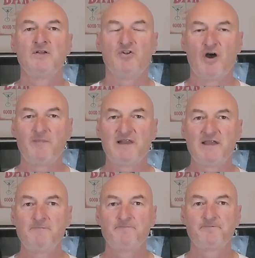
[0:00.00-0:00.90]

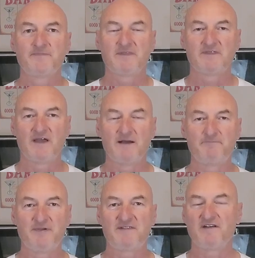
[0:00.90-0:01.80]
Normally, the
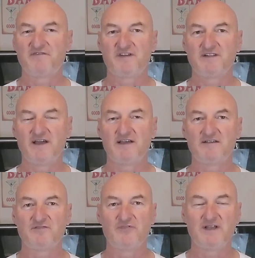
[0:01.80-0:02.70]
Pizza Fritta
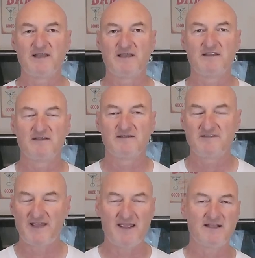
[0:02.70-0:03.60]
is really
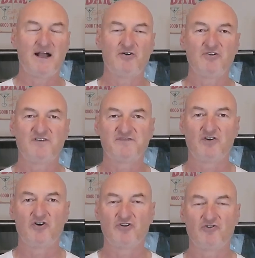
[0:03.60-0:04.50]
taken out of
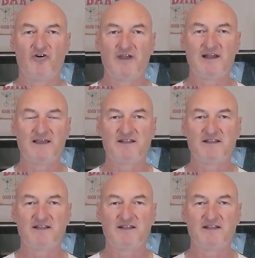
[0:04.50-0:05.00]
the hot oil,